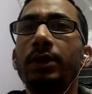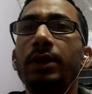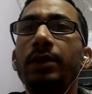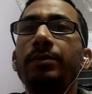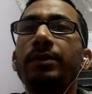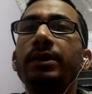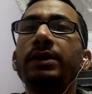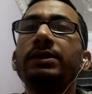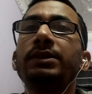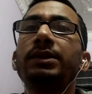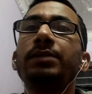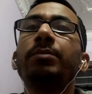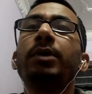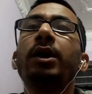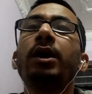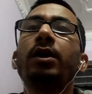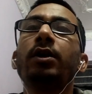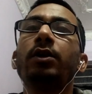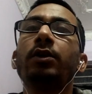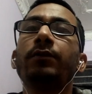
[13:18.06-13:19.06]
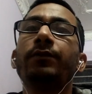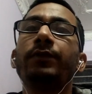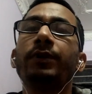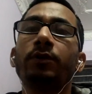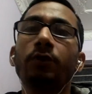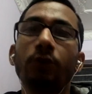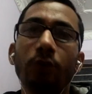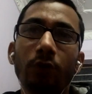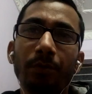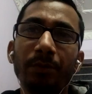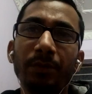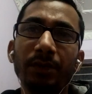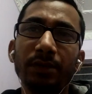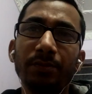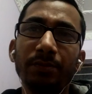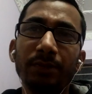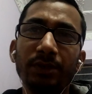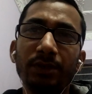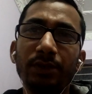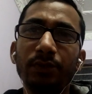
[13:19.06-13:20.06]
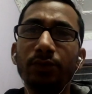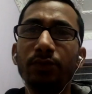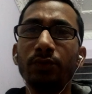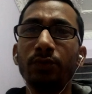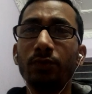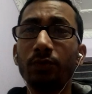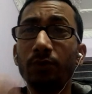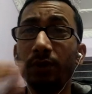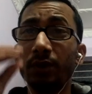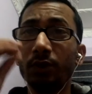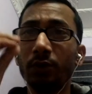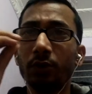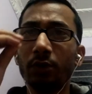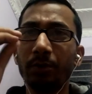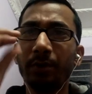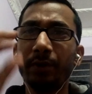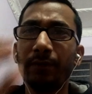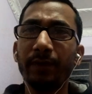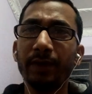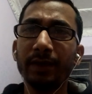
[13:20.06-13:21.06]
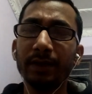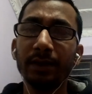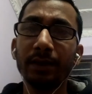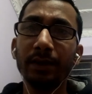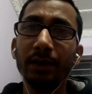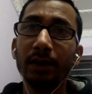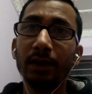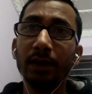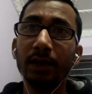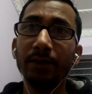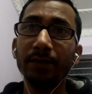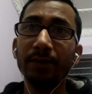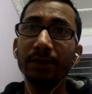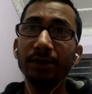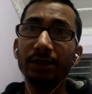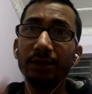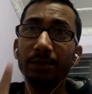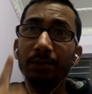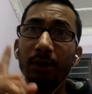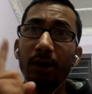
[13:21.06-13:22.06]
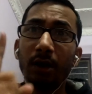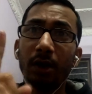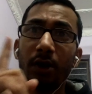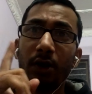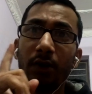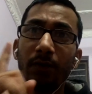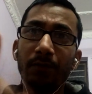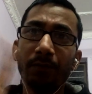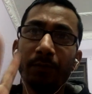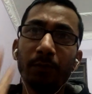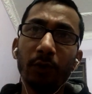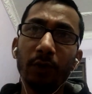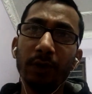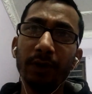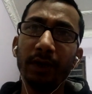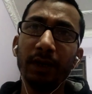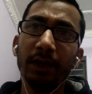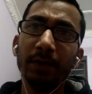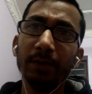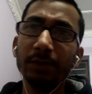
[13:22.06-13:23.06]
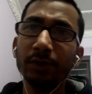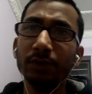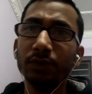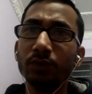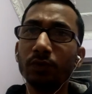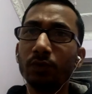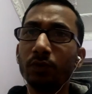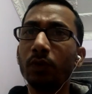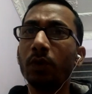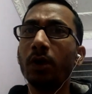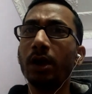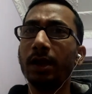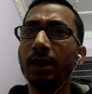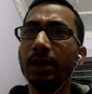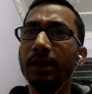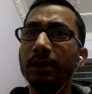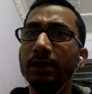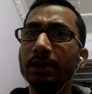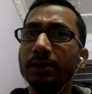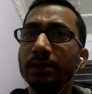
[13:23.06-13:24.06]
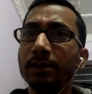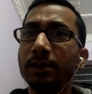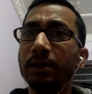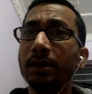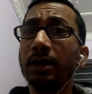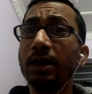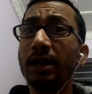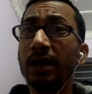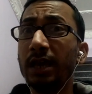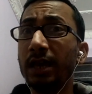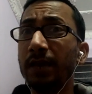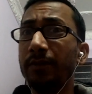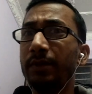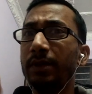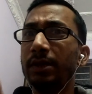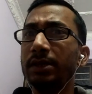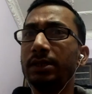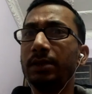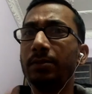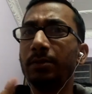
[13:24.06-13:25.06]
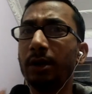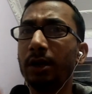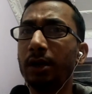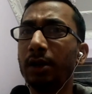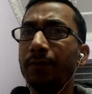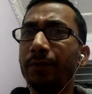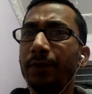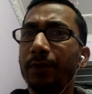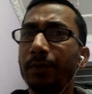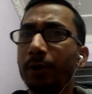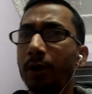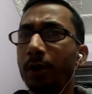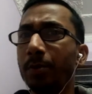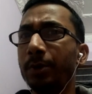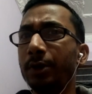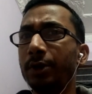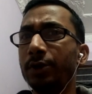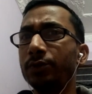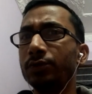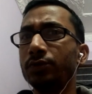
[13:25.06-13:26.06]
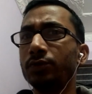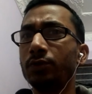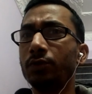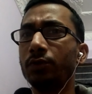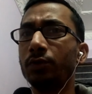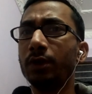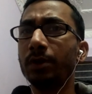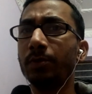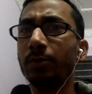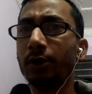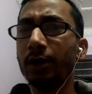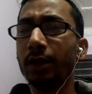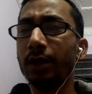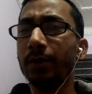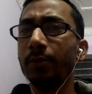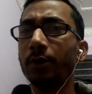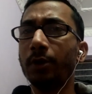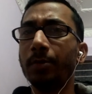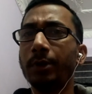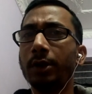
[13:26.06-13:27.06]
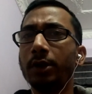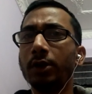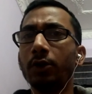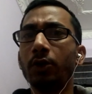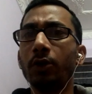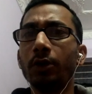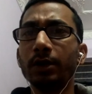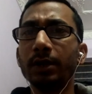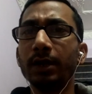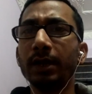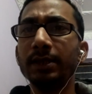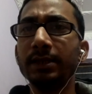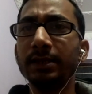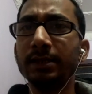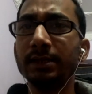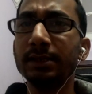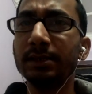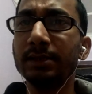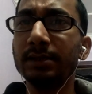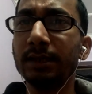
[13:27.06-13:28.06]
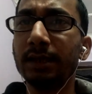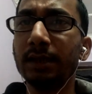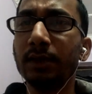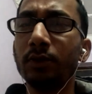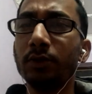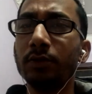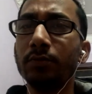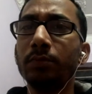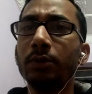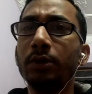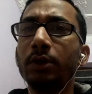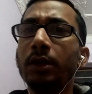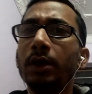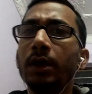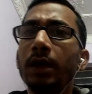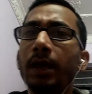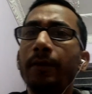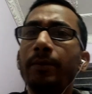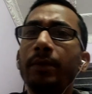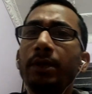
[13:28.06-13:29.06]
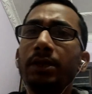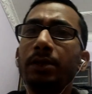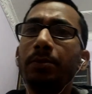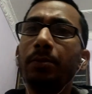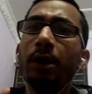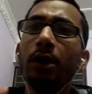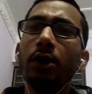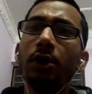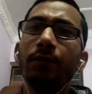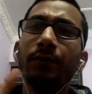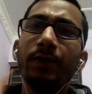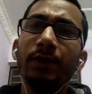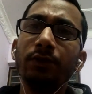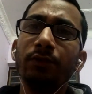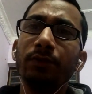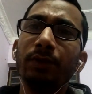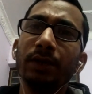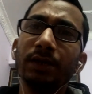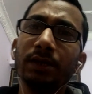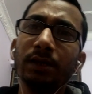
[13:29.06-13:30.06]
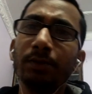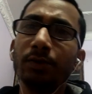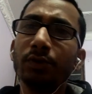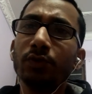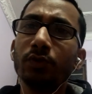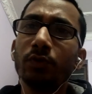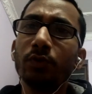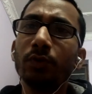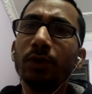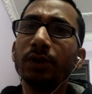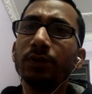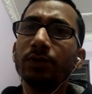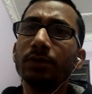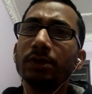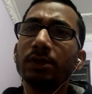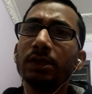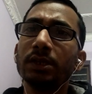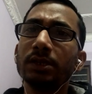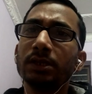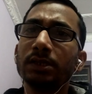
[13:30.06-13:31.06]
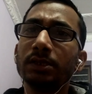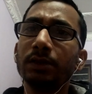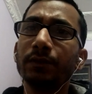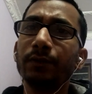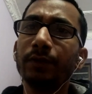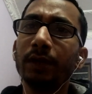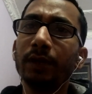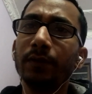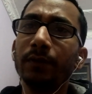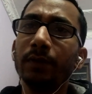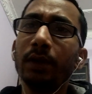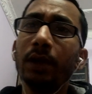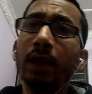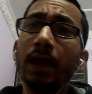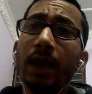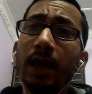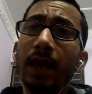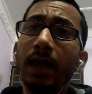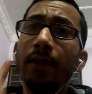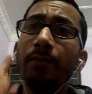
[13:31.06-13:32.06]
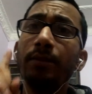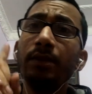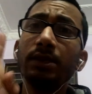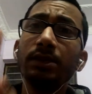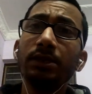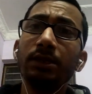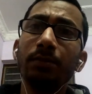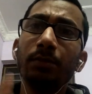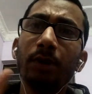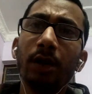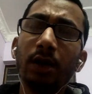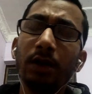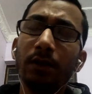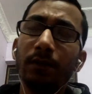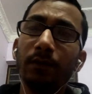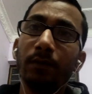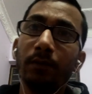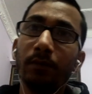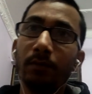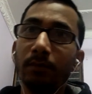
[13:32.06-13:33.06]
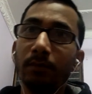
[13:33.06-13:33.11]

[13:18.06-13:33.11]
If there is demand of economics, means you should know economic fact. If there is demand of polity, means you should know articles. If there is demand of environment, you should know about environmental organizations and all. If there is demand of education, you should know educational system very well. If there is demand of,